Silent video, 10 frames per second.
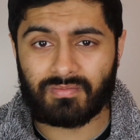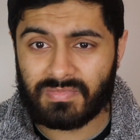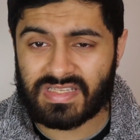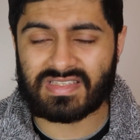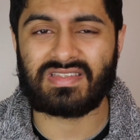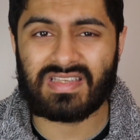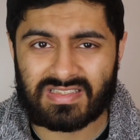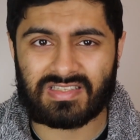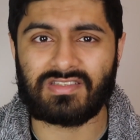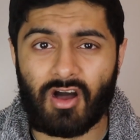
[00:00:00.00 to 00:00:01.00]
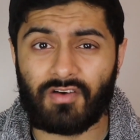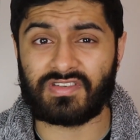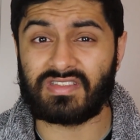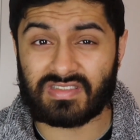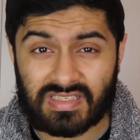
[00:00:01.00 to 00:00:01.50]
missed sitters
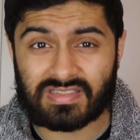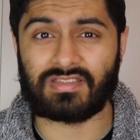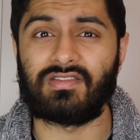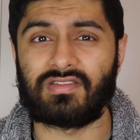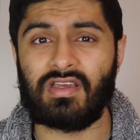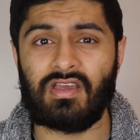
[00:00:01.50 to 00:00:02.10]
after sitters.